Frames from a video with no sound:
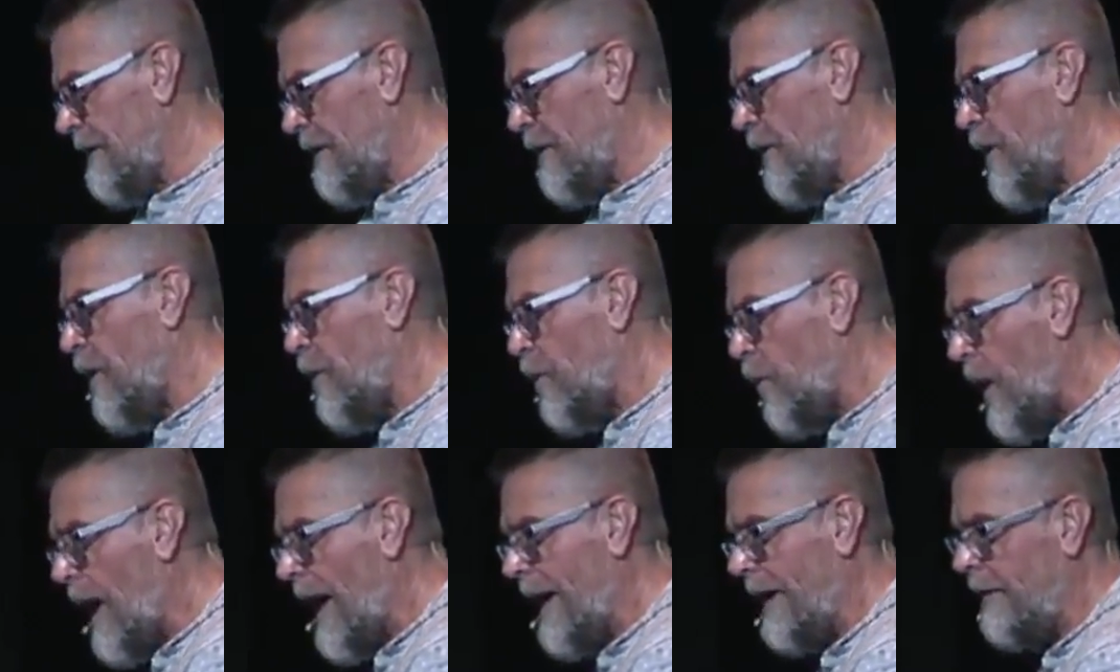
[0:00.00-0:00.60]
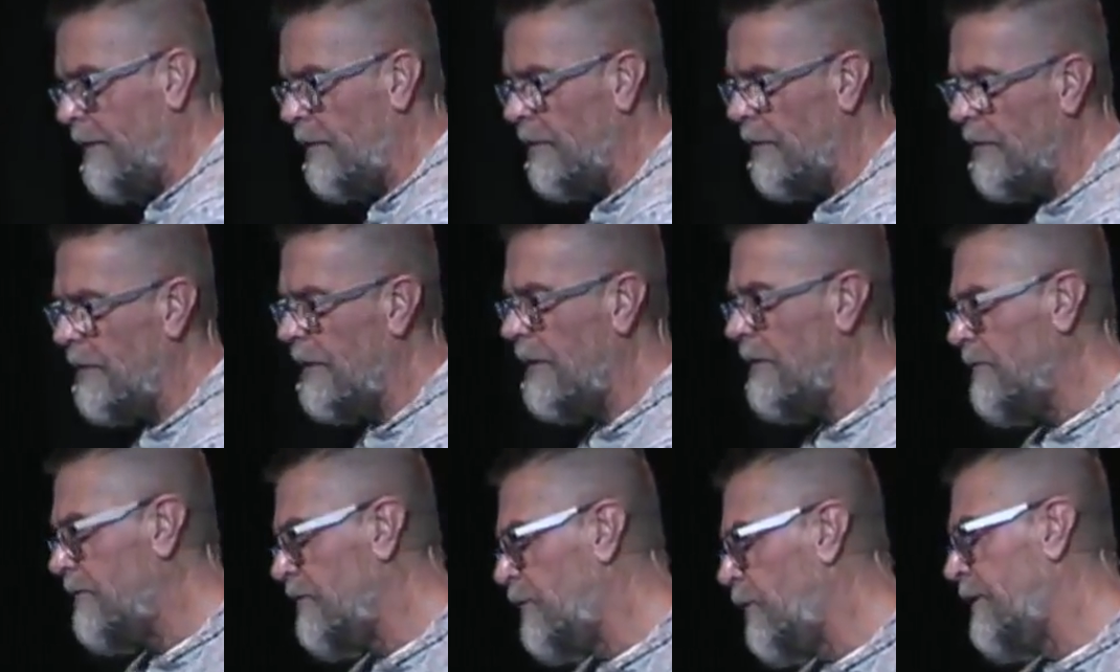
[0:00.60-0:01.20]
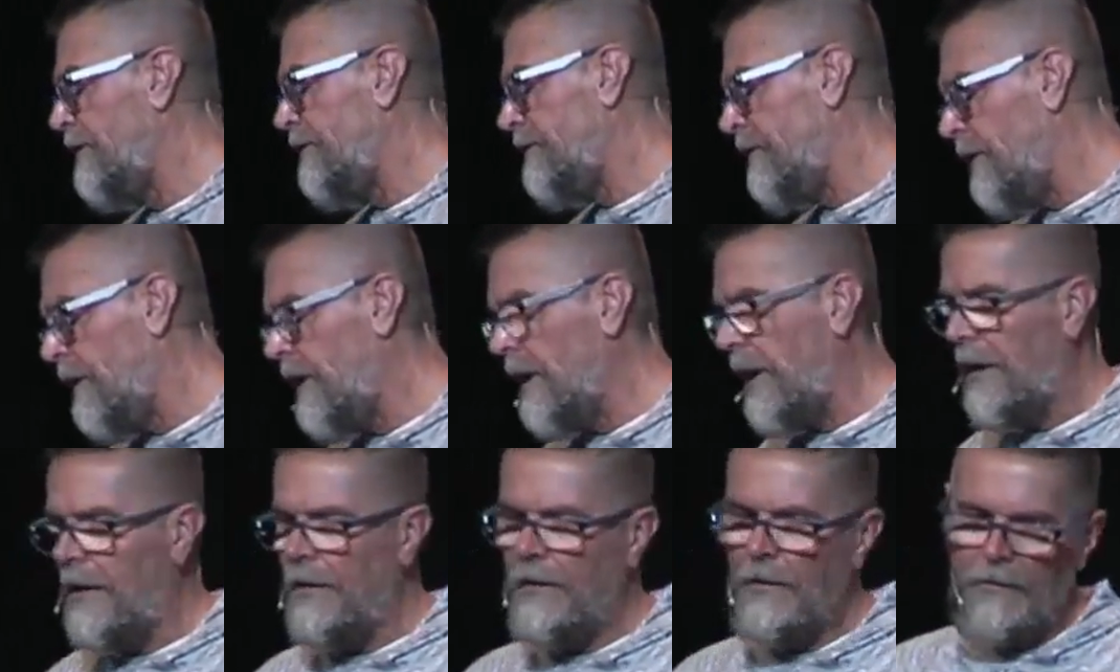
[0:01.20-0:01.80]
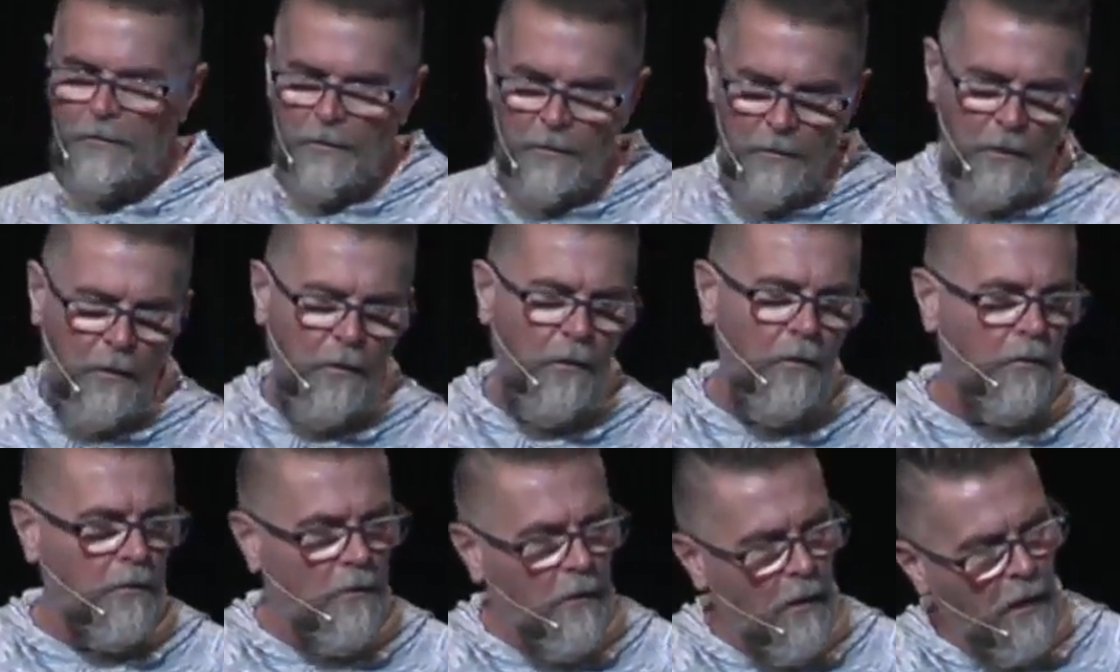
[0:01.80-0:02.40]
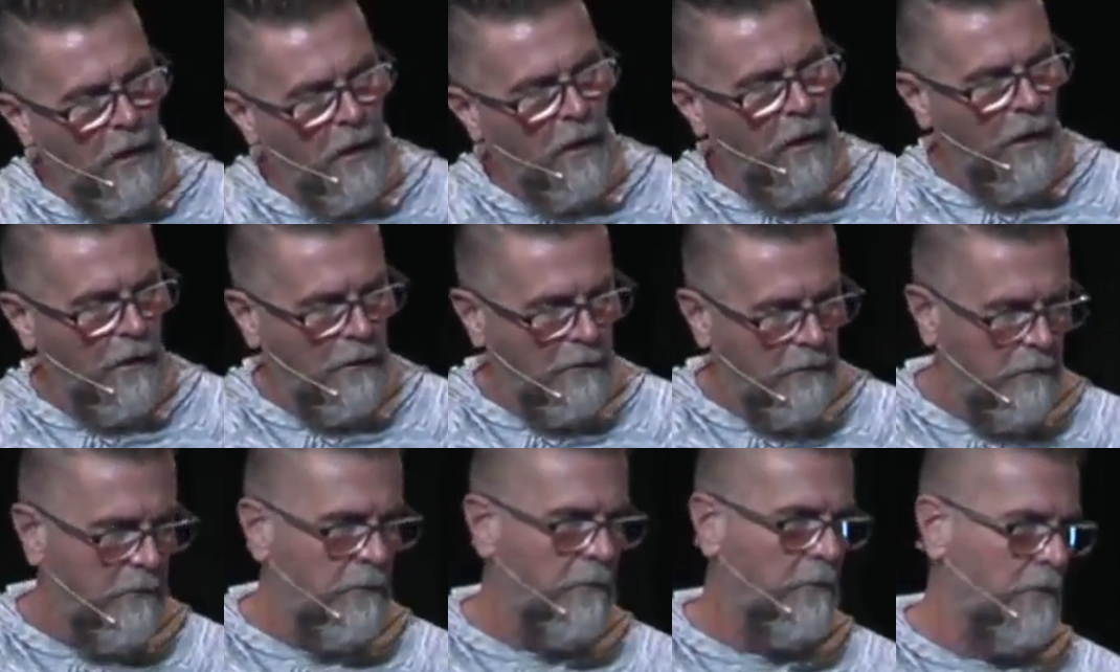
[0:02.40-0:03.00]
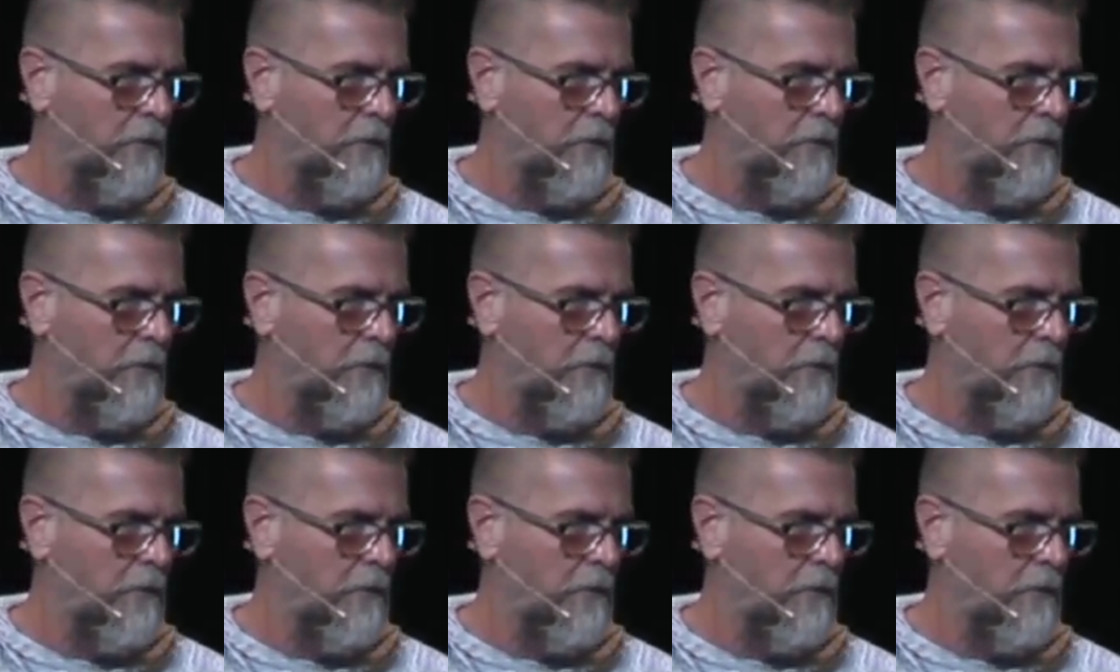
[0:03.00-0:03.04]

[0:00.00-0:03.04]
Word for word: you know, a whiner and he was always crying, you know, oh, God.